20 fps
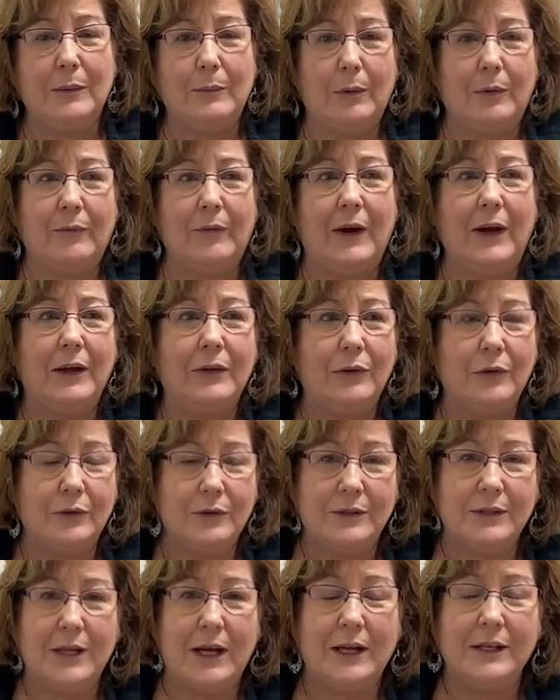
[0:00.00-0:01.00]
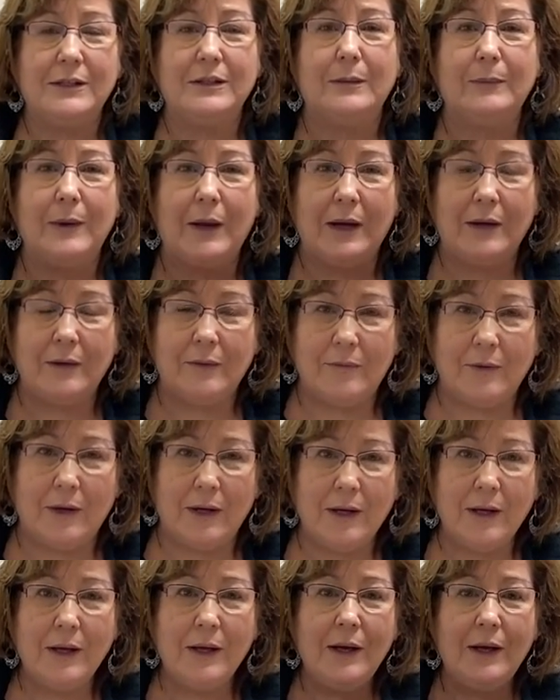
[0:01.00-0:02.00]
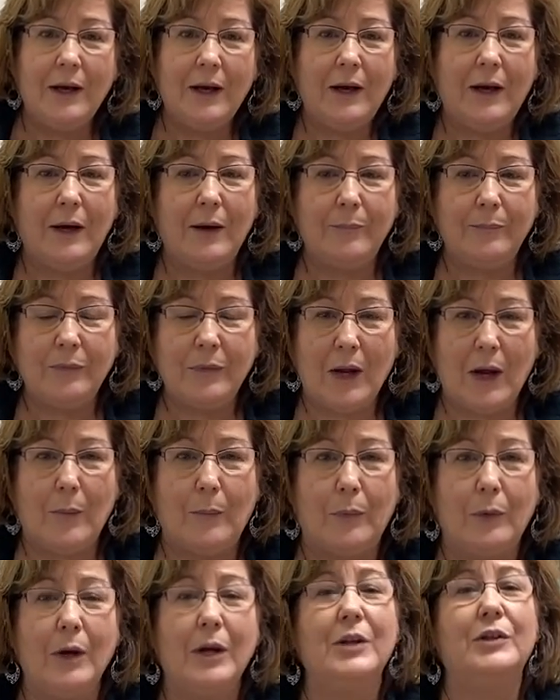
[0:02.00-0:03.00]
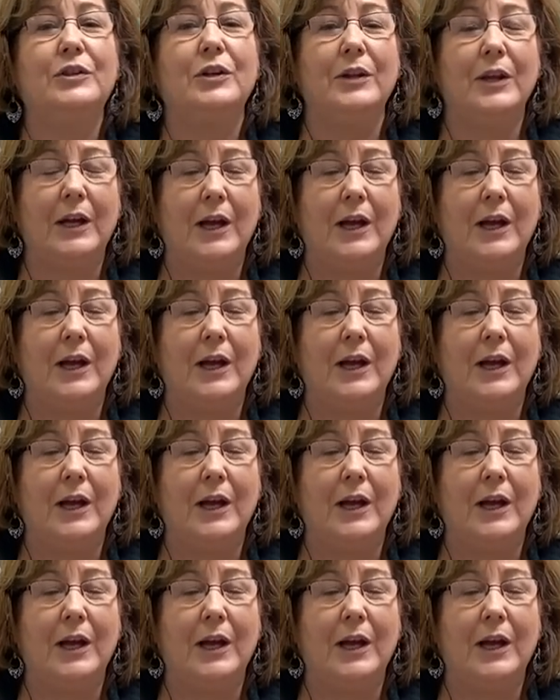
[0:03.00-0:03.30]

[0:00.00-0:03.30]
provided there's not some kind of a breach in the